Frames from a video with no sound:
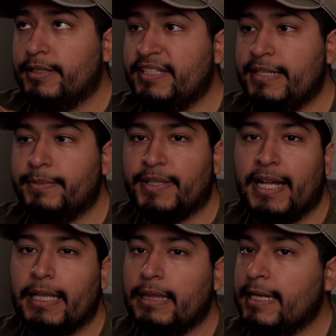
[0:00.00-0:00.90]
deemed
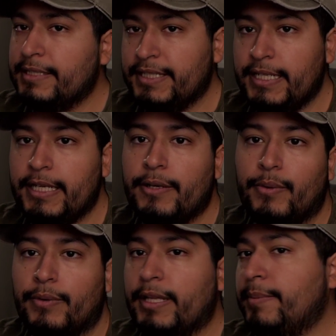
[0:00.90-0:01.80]
like legacy,
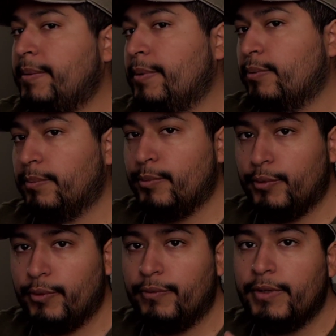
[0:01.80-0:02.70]
or they may be
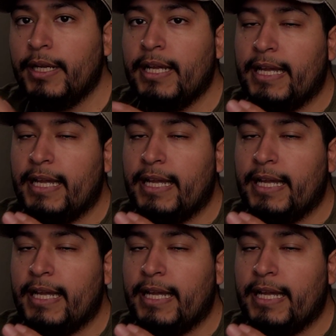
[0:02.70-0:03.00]
removed.